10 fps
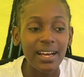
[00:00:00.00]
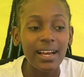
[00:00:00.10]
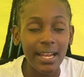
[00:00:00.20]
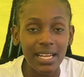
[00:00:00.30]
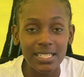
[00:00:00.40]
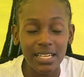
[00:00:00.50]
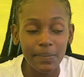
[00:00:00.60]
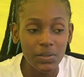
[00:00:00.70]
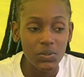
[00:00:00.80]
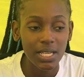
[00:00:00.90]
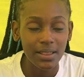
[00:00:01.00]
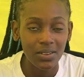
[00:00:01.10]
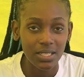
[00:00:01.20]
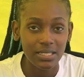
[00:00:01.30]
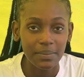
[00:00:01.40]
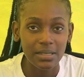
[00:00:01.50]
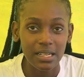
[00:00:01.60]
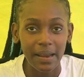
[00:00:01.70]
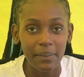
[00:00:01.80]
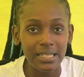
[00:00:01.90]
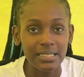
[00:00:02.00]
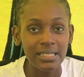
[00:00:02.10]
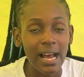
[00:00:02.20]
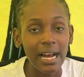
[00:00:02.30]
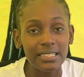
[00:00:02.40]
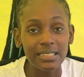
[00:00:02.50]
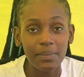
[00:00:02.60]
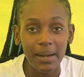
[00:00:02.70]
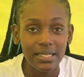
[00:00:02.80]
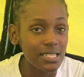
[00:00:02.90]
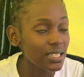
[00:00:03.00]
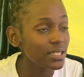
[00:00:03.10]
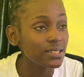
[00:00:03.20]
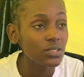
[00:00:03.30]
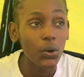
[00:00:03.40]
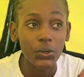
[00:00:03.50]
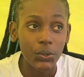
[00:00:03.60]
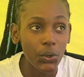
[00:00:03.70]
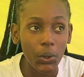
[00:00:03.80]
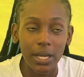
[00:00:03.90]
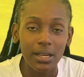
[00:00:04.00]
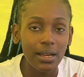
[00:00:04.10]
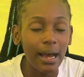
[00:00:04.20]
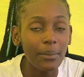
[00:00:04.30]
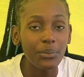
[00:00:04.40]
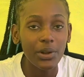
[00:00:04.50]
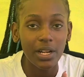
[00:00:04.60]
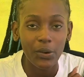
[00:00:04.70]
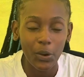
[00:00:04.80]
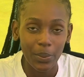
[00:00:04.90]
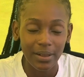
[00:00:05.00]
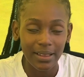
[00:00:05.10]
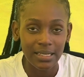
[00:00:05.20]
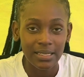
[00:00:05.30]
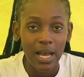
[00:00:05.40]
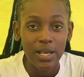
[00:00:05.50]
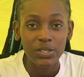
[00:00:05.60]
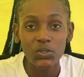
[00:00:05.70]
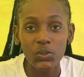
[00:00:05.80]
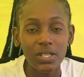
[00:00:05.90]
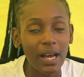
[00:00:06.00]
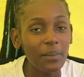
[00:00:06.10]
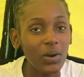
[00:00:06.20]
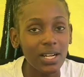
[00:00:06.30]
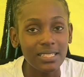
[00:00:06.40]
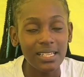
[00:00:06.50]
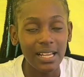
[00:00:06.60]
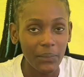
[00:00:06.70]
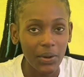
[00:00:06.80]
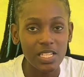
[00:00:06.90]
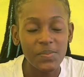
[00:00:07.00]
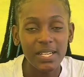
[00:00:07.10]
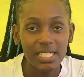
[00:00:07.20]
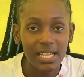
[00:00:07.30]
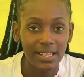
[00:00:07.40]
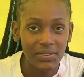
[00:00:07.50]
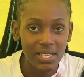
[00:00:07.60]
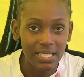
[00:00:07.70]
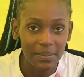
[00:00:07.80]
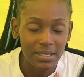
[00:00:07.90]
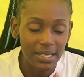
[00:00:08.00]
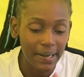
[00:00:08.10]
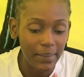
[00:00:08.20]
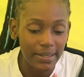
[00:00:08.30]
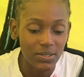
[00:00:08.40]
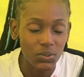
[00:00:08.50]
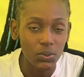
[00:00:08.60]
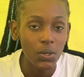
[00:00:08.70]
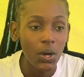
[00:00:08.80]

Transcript: kindly take me to 10,000 subscribers as the party is ongoing. I'm really hoping that soon I'm gonna celebrate my 10,000 subscribers too.